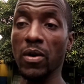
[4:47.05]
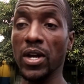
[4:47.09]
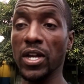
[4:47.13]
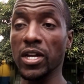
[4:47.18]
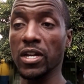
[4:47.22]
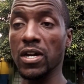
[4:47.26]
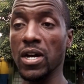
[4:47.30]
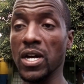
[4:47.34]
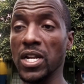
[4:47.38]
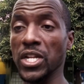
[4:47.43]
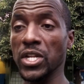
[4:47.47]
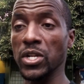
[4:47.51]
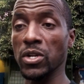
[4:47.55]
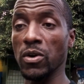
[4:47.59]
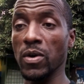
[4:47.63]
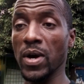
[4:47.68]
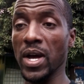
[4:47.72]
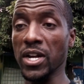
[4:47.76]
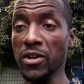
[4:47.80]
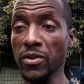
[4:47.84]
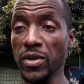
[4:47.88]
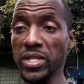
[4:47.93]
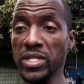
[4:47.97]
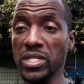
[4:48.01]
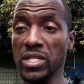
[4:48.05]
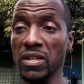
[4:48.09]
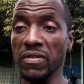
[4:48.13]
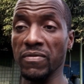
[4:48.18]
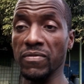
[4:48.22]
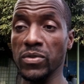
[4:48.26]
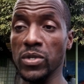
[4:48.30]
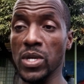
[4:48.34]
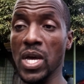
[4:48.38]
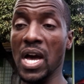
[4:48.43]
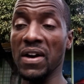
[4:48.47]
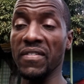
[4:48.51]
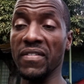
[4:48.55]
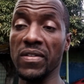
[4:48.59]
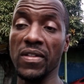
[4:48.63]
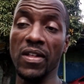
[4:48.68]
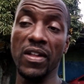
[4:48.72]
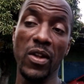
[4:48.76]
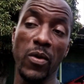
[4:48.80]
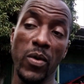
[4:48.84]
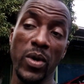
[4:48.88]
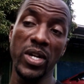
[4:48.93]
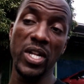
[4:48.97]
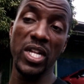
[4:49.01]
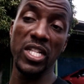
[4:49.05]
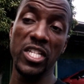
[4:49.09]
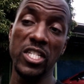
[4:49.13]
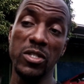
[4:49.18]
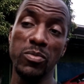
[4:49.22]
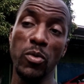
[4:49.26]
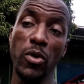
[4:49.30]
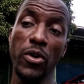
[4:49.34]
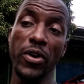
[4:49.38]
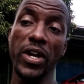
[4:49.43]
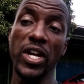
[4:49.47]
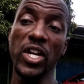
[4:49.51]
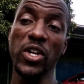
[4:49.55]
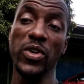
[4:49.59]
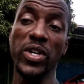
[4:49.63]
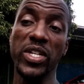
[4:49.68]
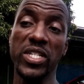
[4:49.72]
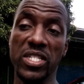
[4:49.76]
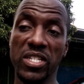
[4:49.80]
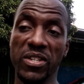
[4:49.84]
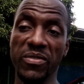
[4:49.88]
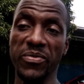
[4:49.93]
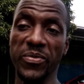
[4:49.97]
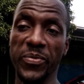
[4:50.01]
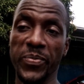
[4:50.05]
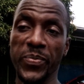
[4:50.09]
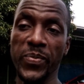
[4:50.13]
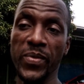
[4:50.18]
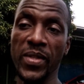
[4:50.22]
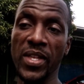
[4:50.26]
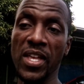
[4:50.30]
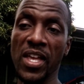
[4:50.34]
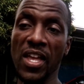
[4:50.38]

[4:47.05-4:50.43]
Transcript: what you call it now, aggressive, you have another one that is more aggressive,